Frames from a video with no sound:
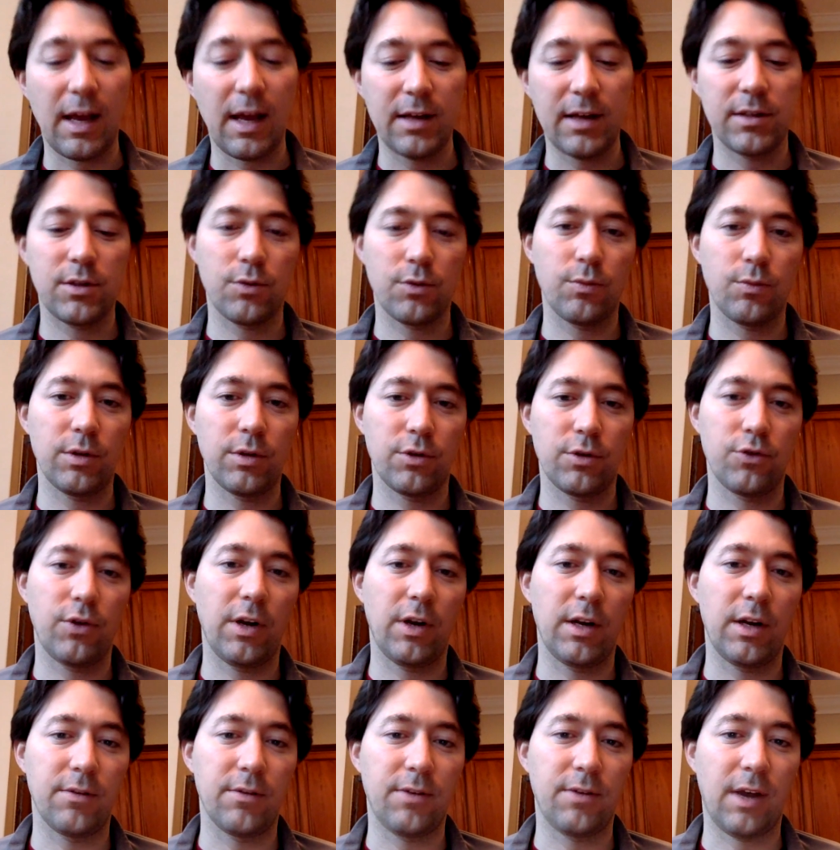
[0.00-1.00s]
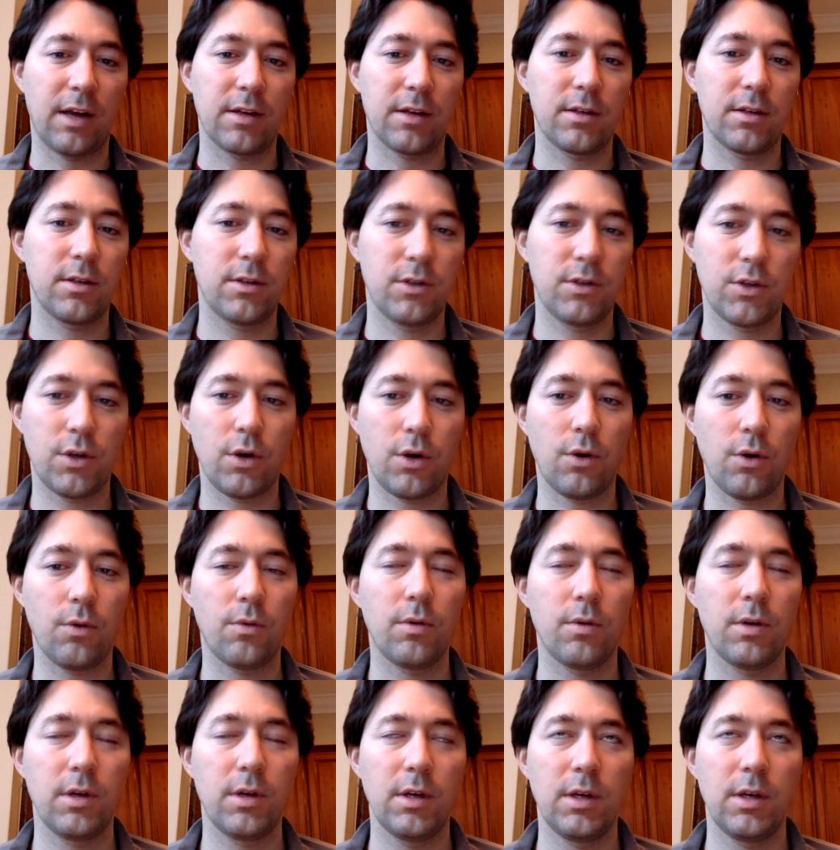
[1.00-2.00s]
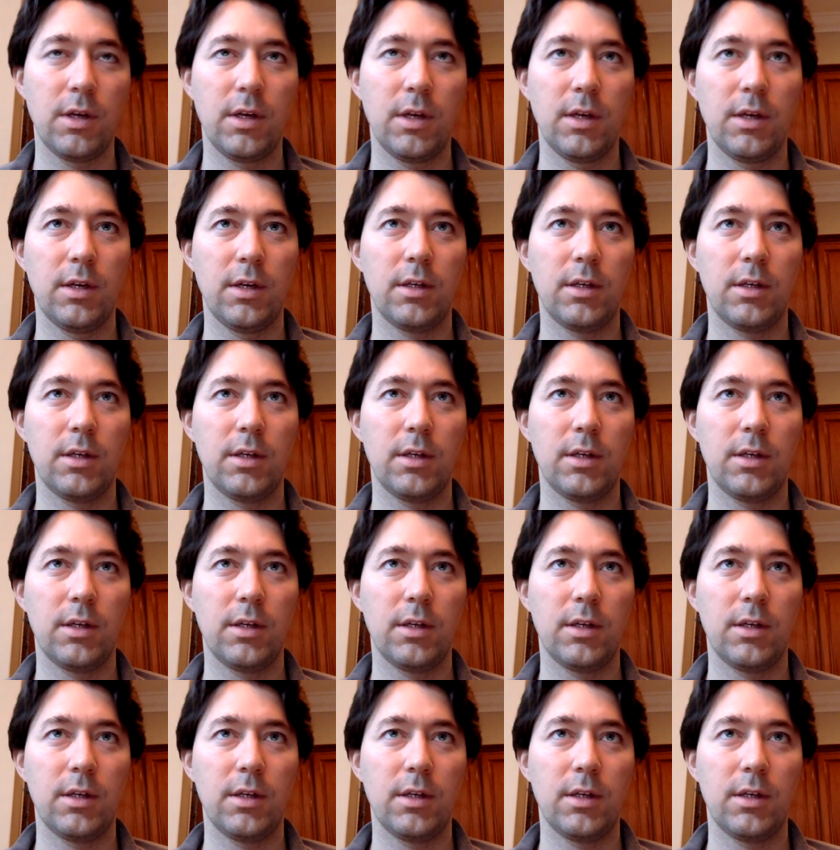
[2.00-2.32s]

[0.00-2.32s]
And that is the real training effect. So